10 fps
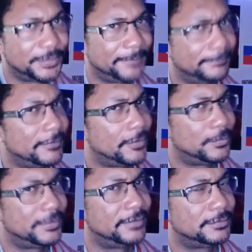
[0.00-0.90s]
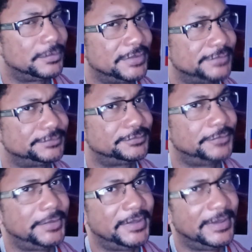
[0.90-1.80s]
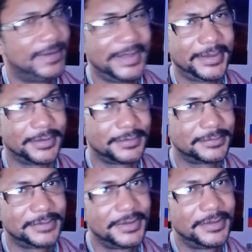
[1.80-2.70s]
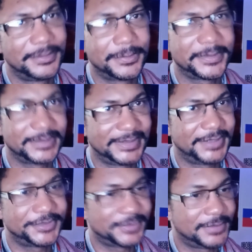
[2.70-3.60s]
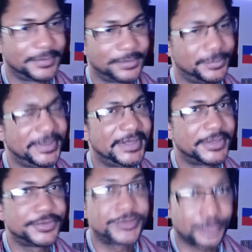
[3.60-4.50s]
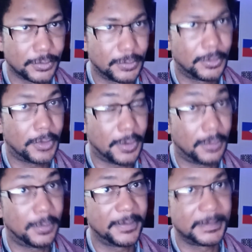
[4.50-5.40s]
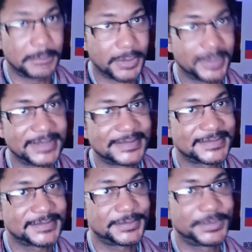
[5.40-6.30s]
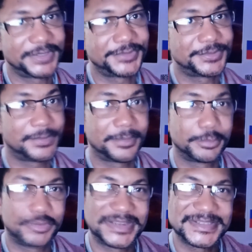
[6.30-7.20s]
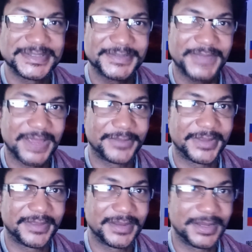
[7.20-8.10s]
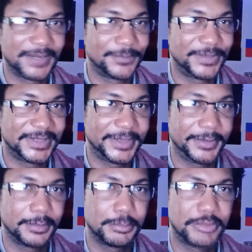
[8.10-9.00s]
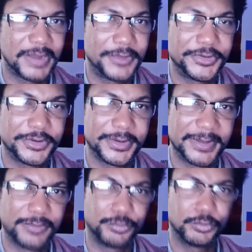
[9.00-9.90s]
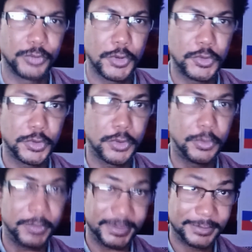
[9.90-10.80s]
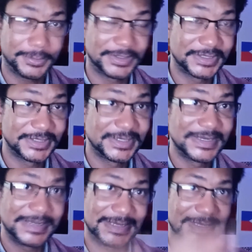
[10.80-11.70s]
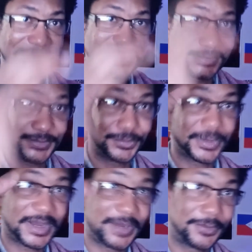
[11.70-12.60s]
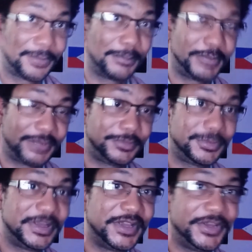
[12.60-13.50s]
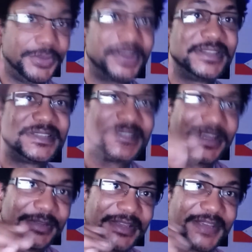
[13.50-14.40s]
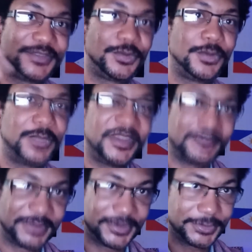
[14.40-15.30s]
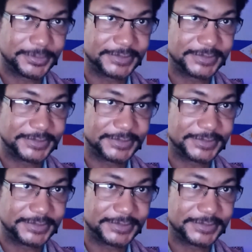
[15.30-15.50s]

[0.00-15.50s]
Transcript: we're NATO. North Atlantic Trade Org, we control all the markets. We control the prices of everything. And if we let your brown, dirty, rogue oil get into our bubble, you could destabilize what we've been doing.